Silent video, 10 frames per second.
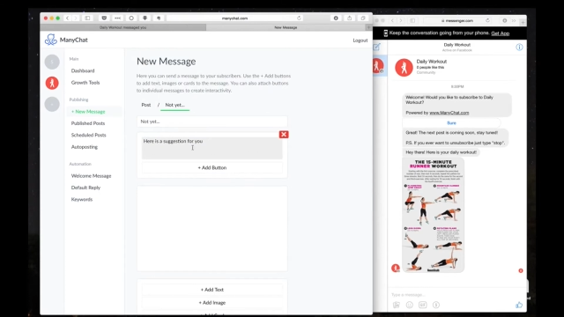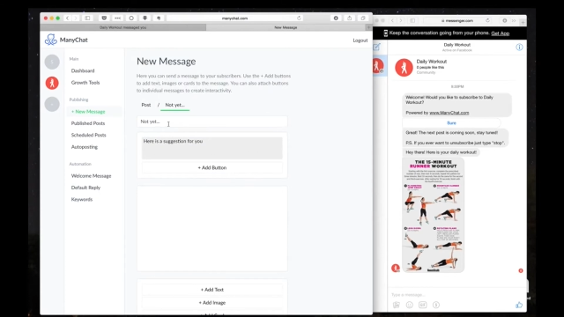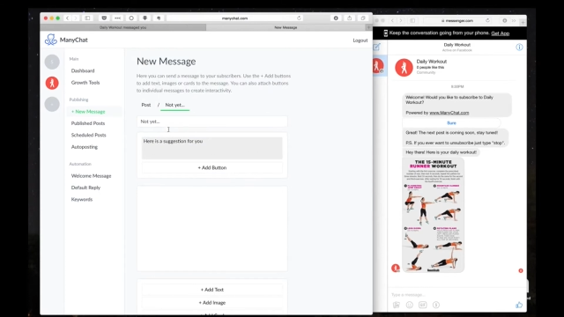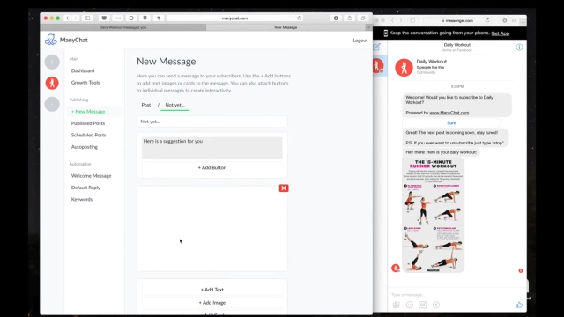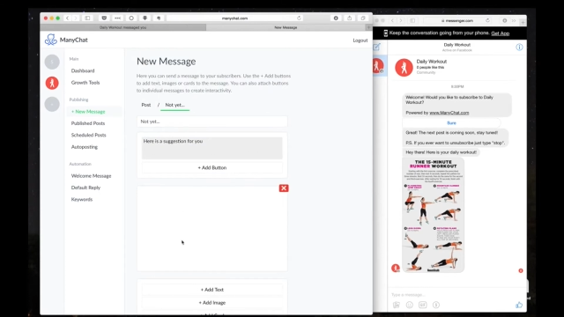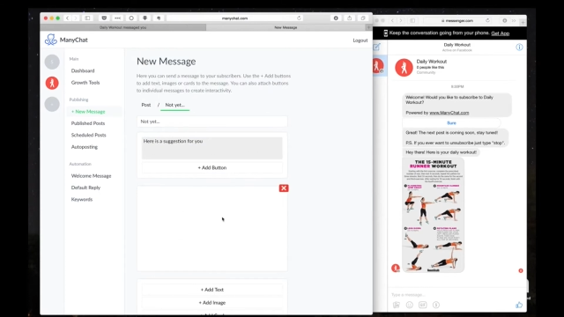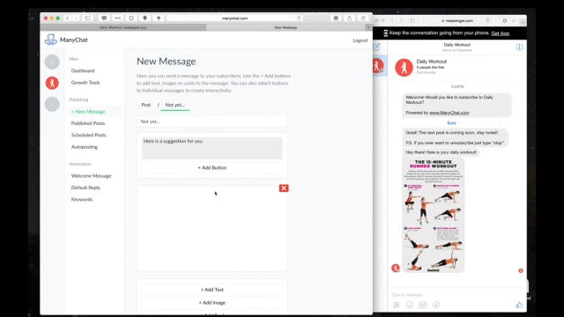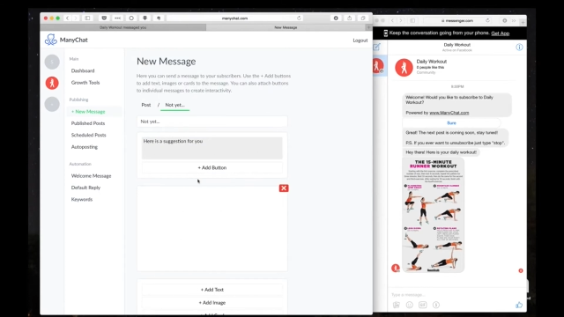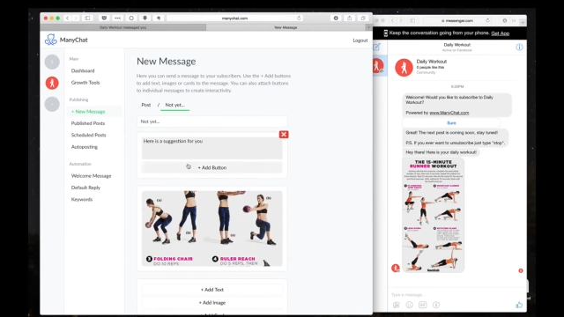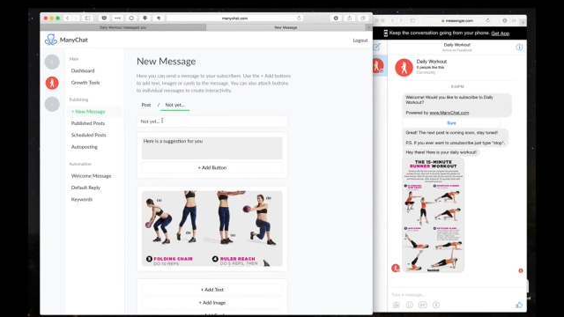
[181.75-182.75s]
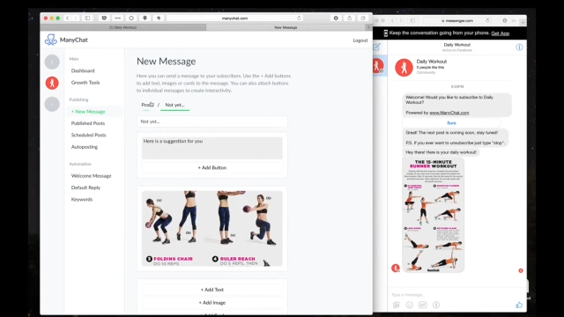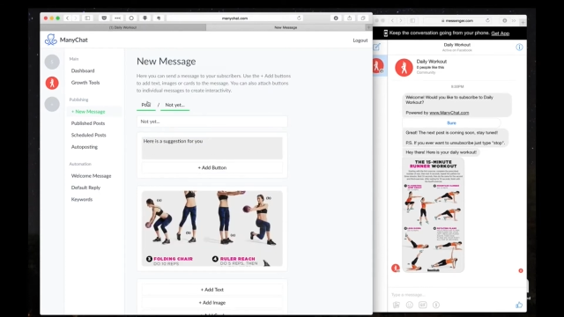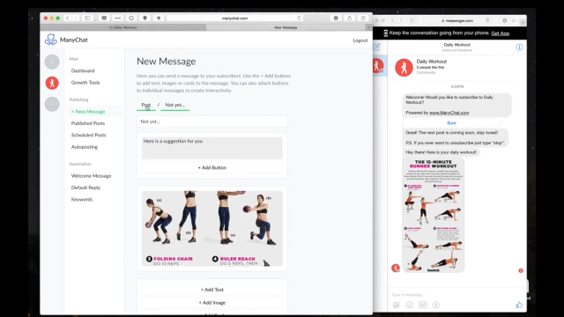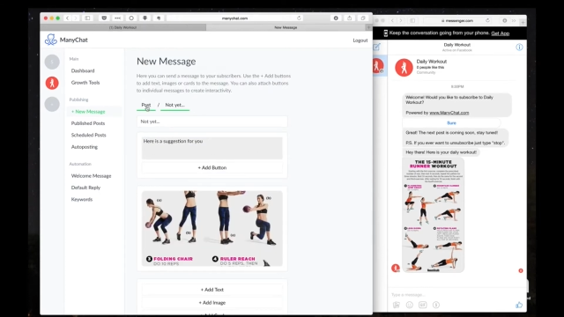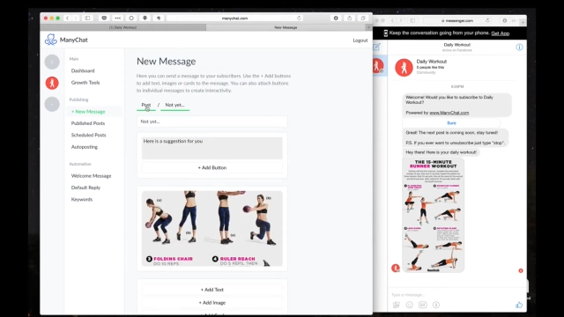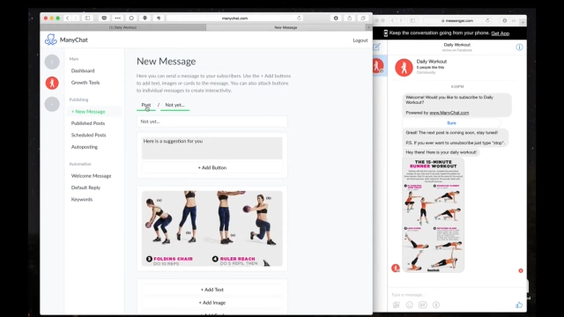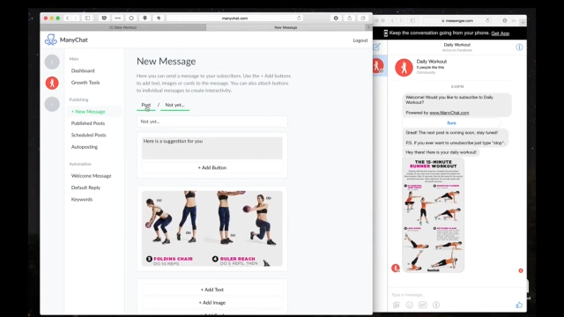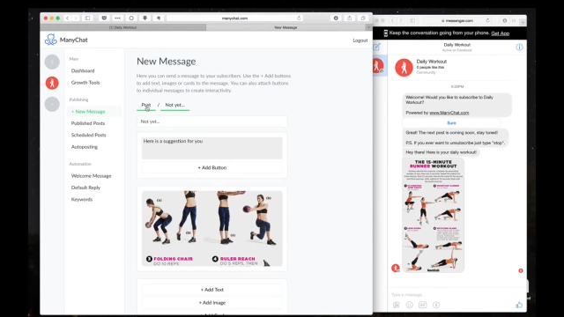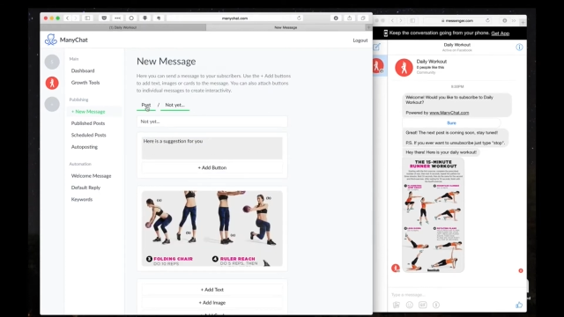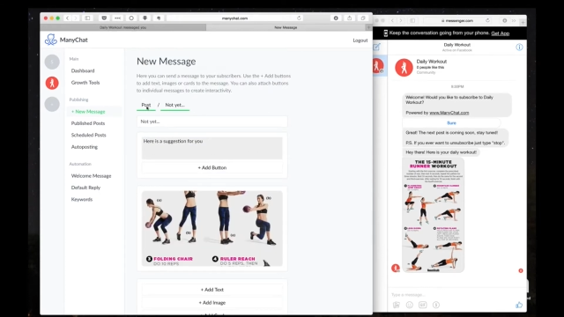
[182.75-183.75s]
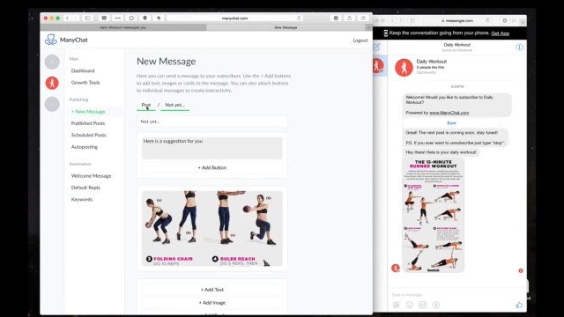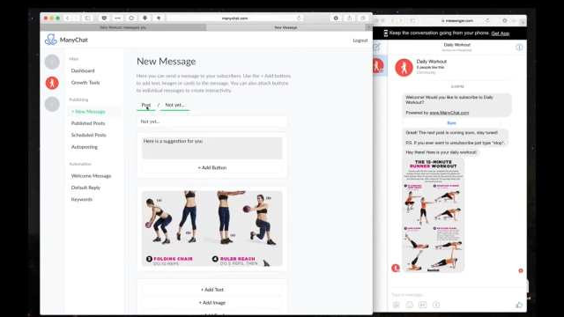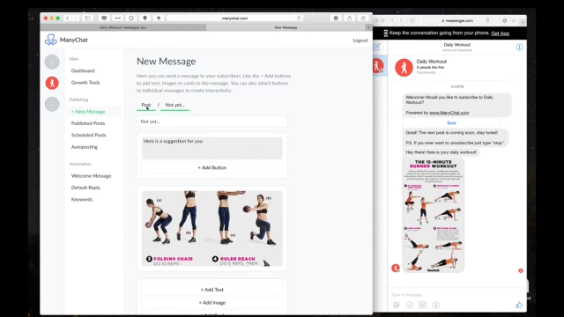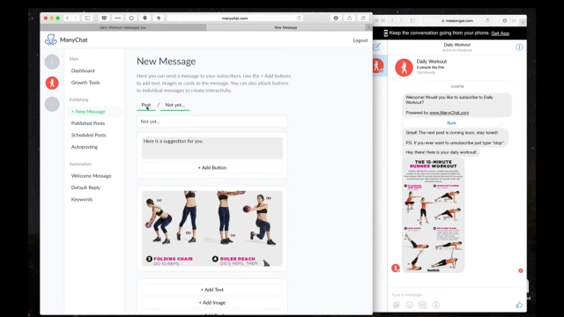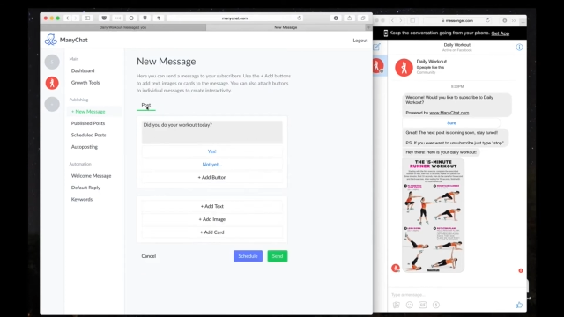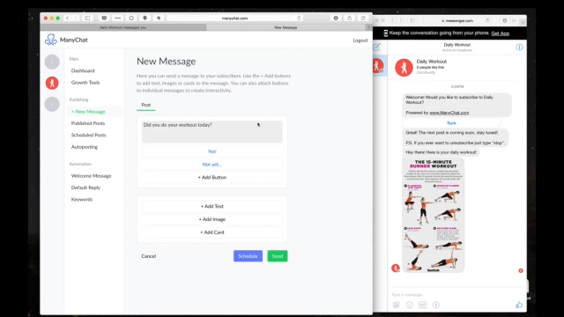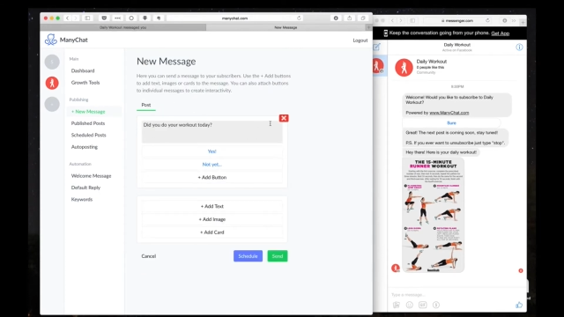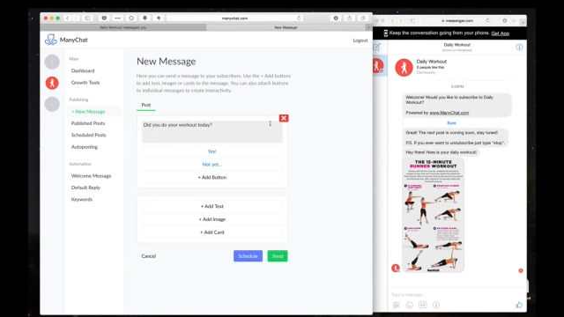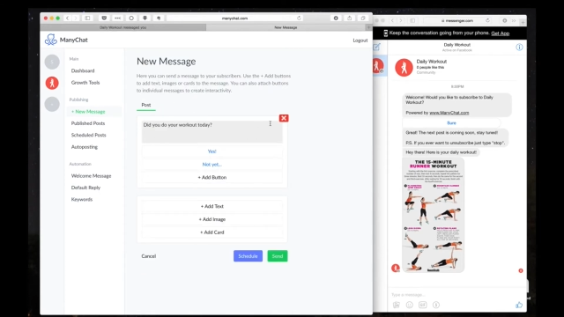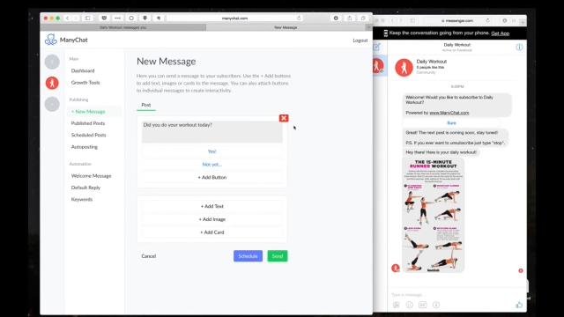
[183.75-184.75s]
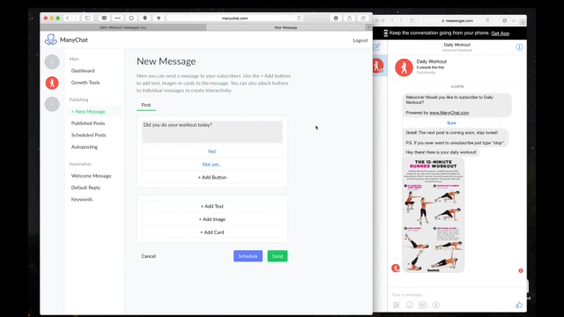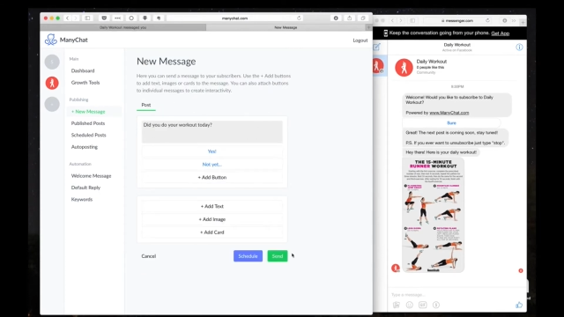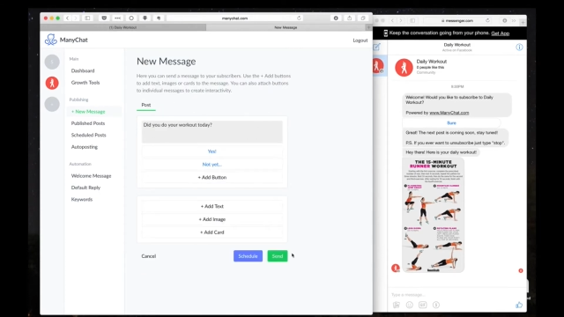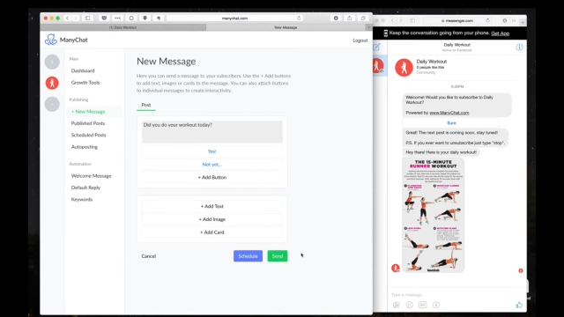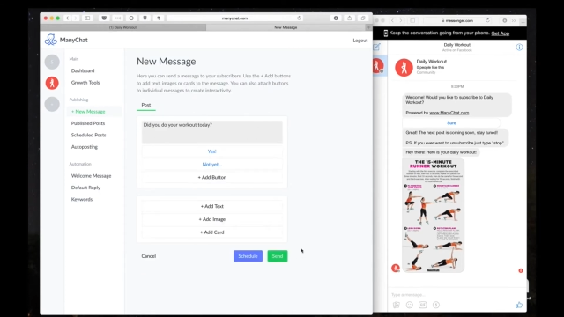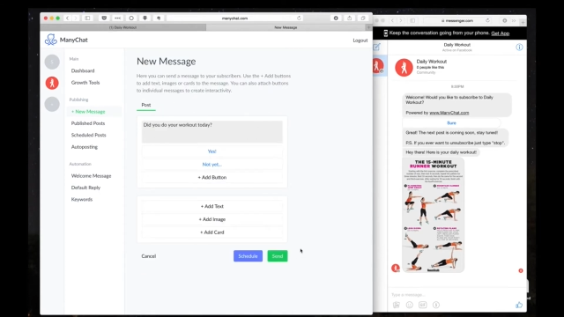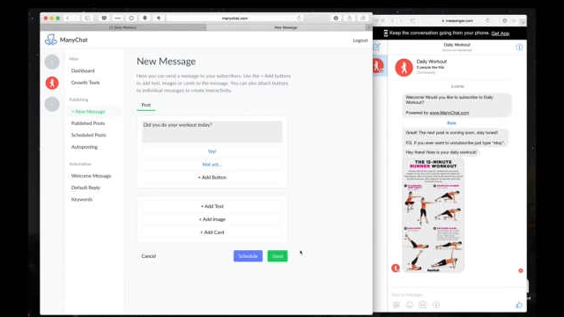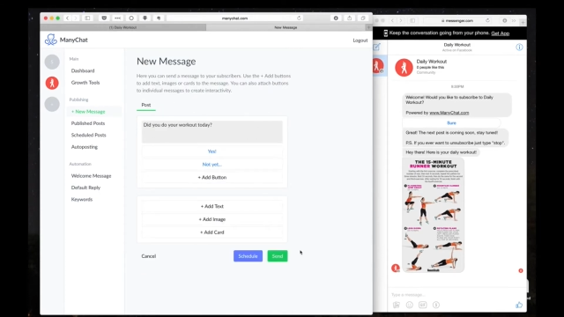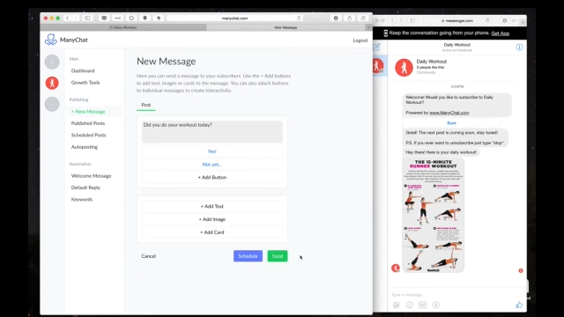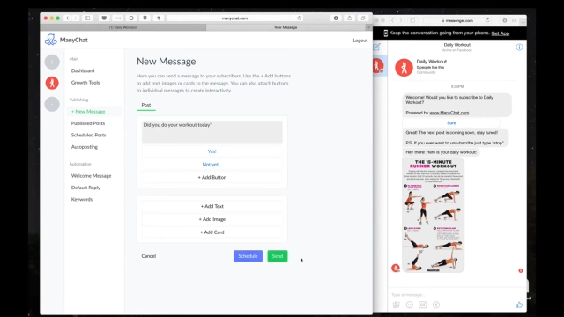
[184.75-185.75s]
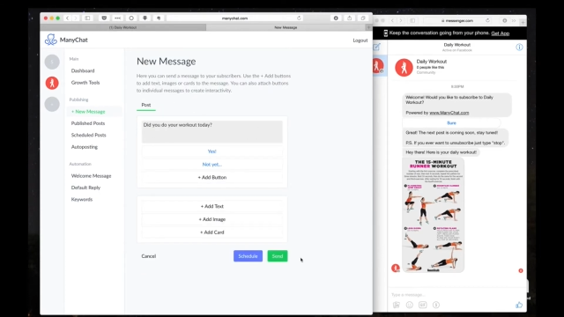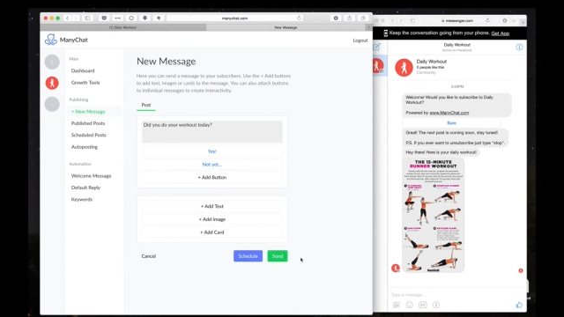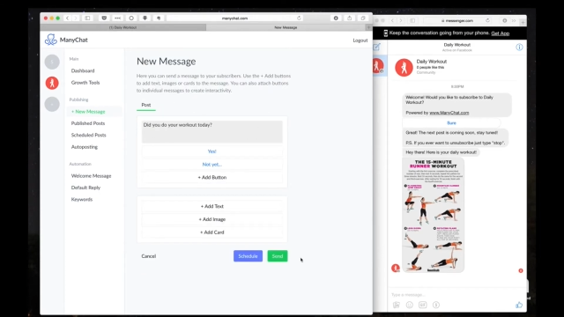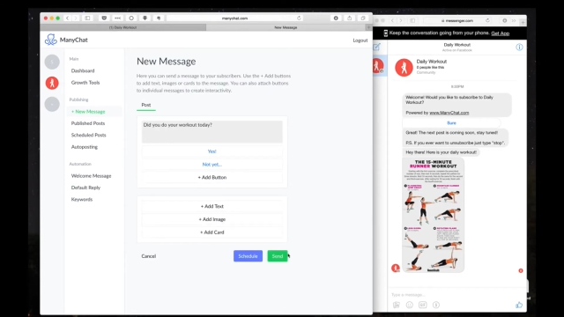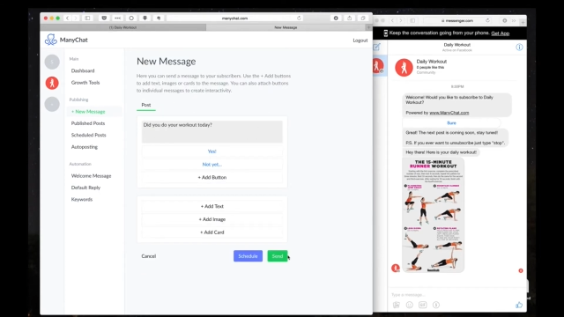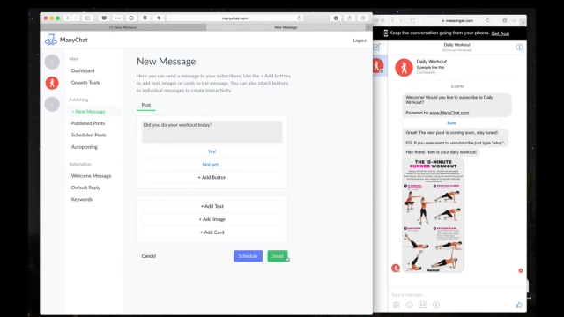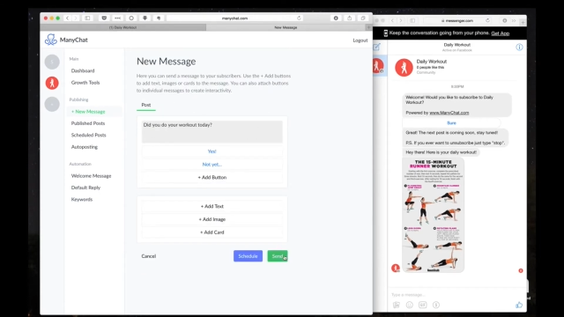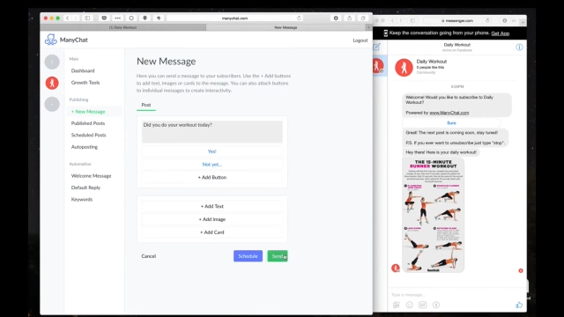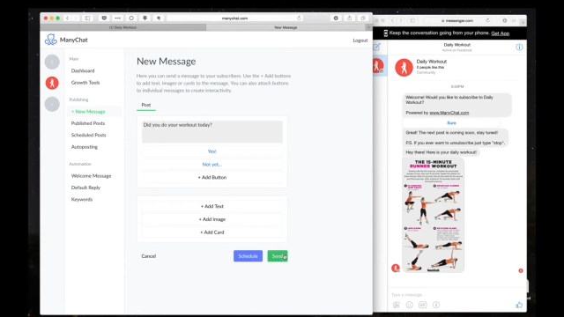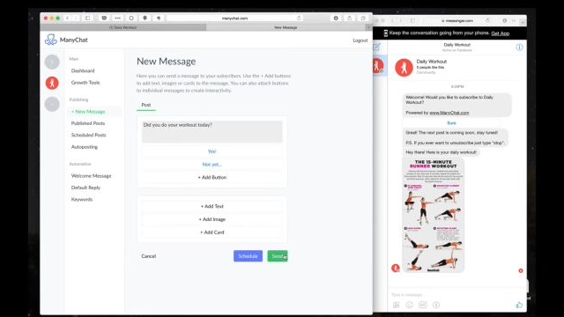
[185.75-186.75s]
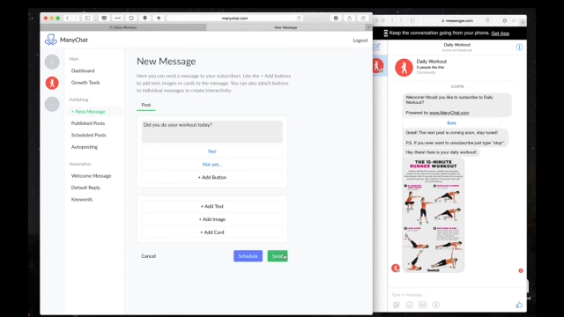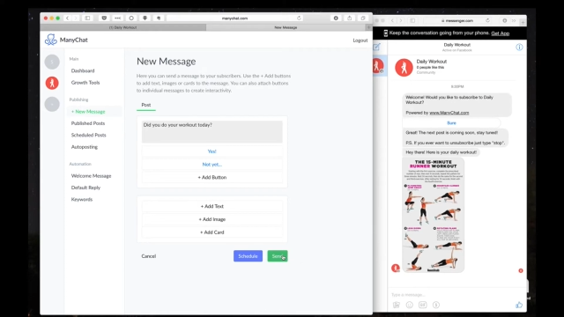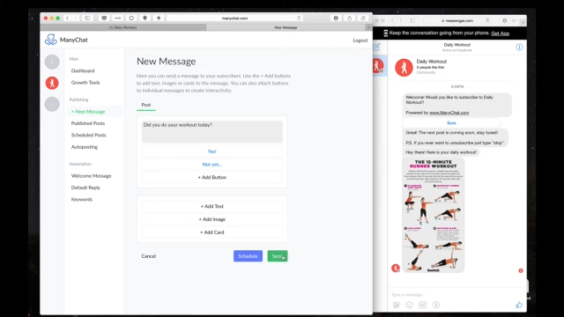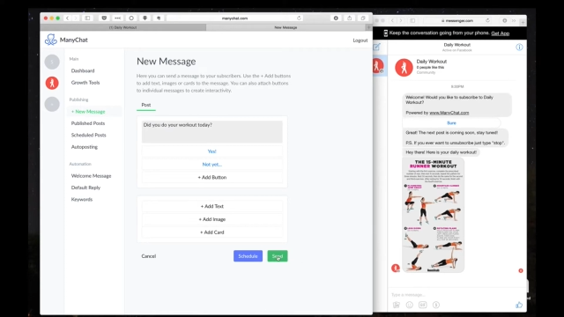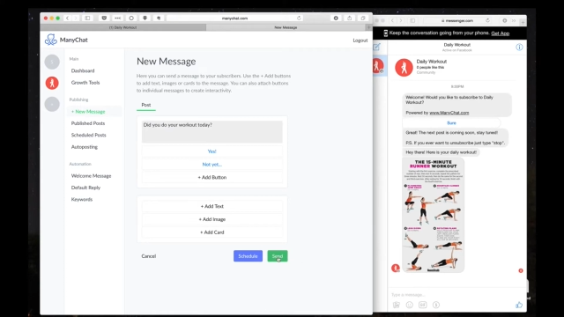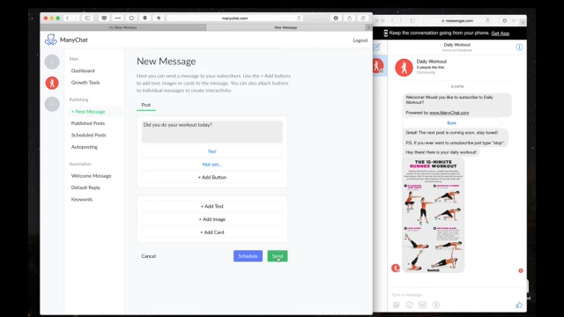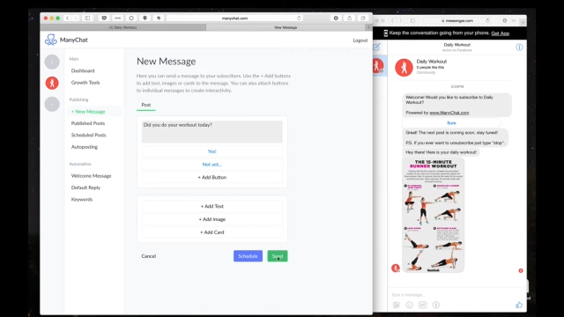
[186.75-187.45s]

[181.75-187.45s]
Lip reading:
No face is visible, so there are no lips to read.